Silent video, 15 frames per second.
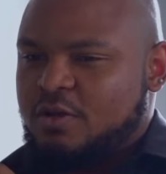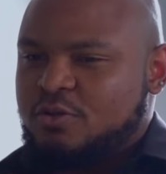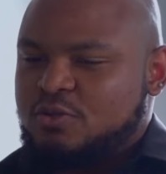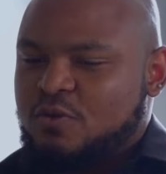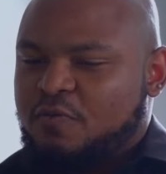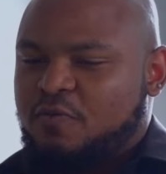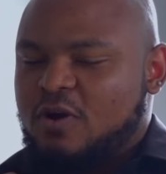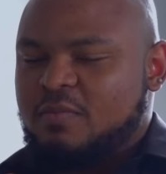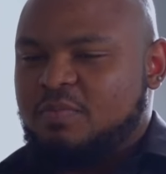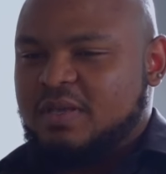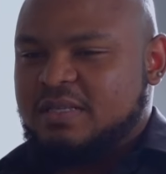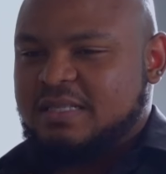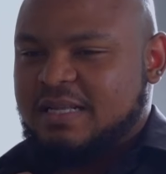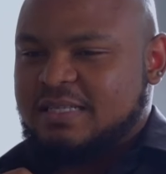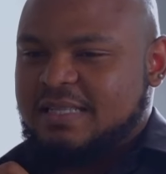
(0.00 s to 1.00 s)
So for a
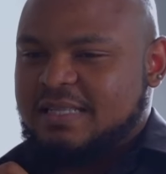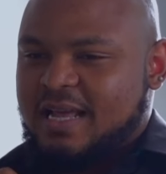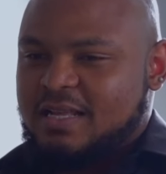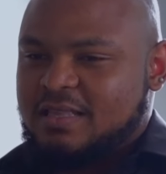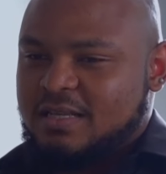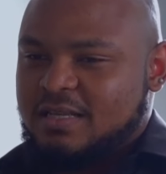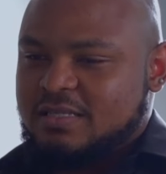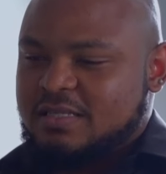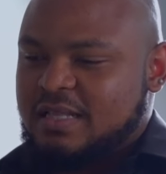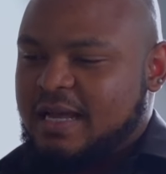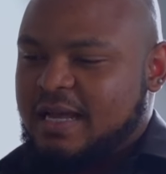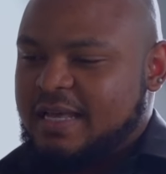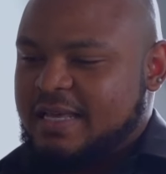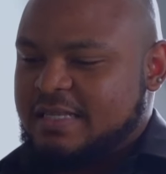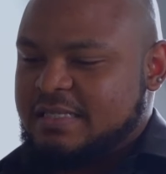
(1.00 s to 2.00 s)
business like this
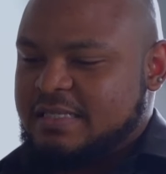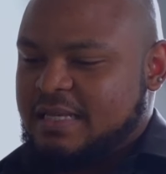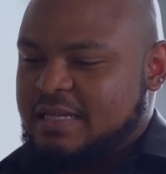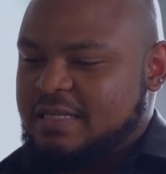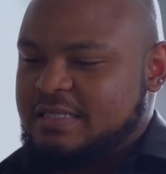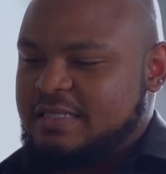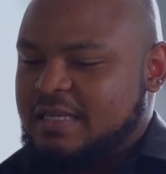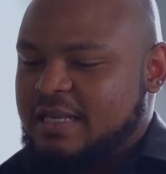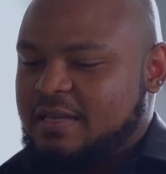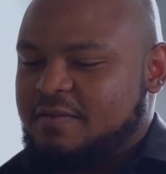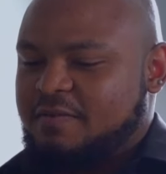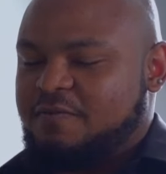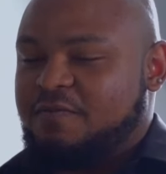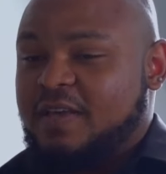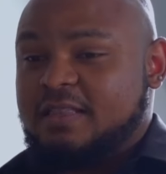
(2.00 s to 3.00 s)
that is in
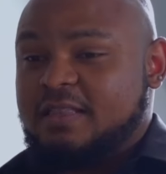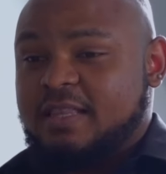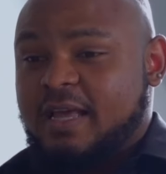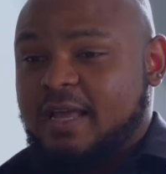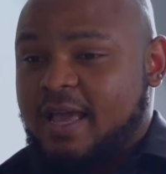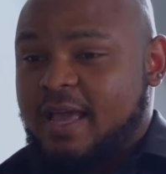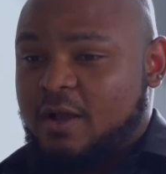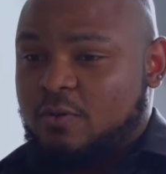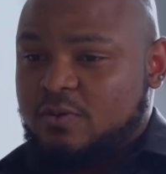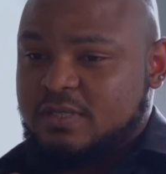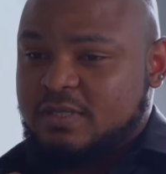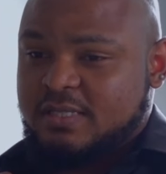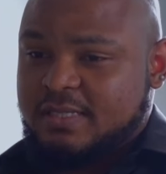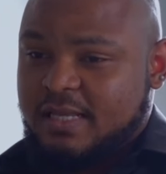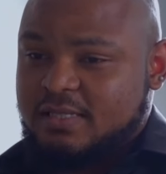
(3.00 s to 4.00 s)
the fintech
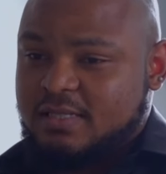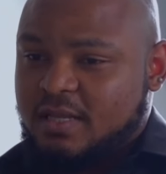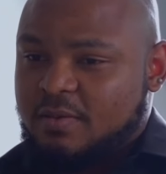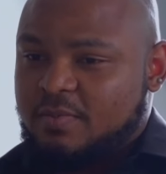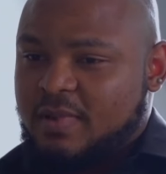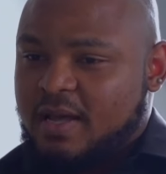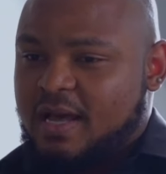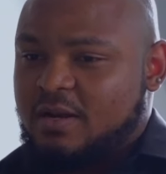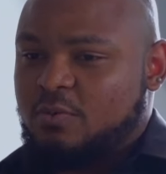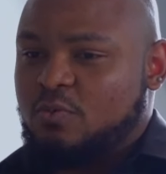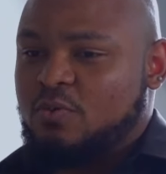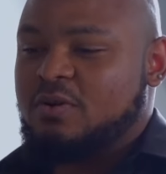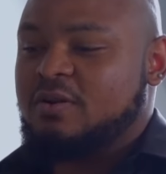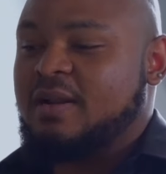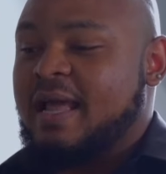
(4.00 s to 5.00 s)
ecosystem
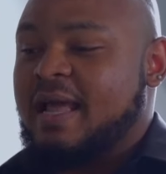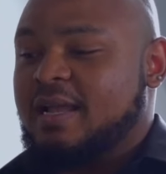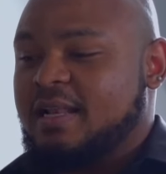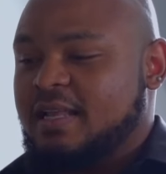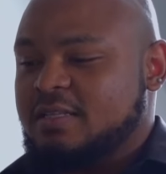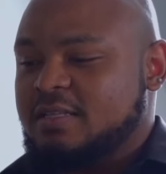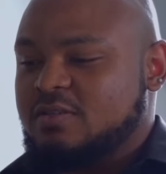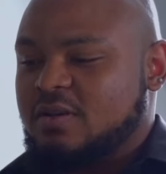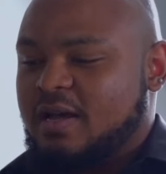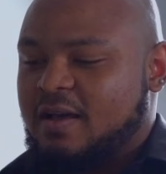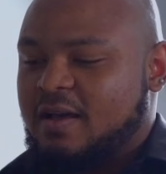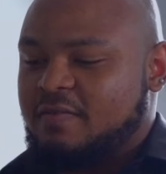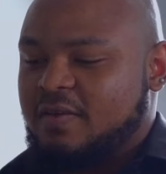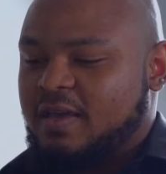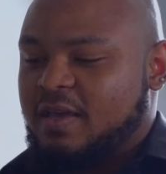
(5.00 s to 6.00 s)
and would likely to
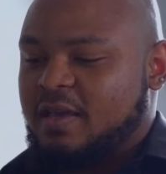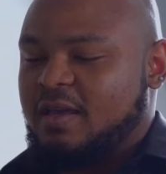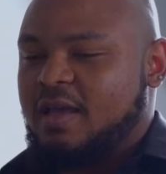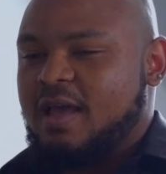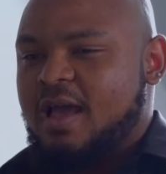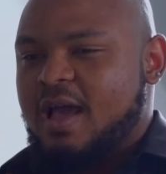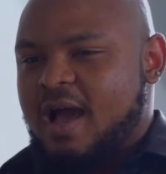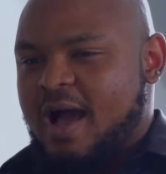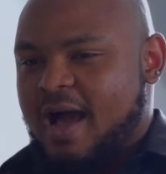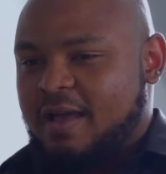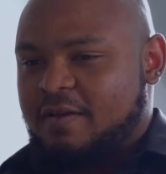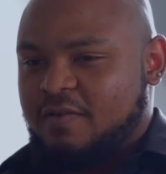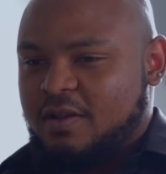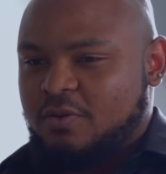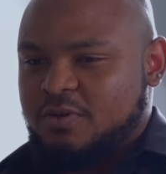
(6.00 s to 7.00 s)
have a
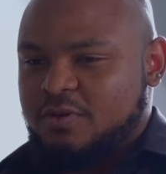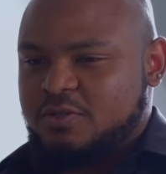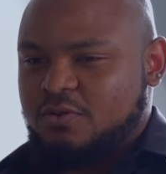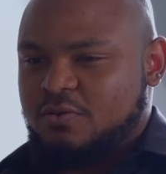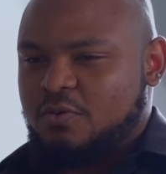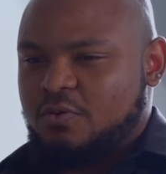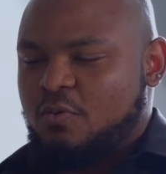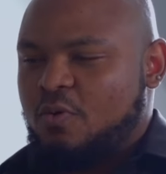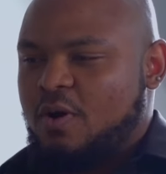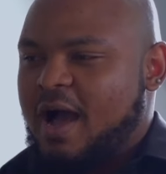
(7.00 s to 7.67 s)
high valuation,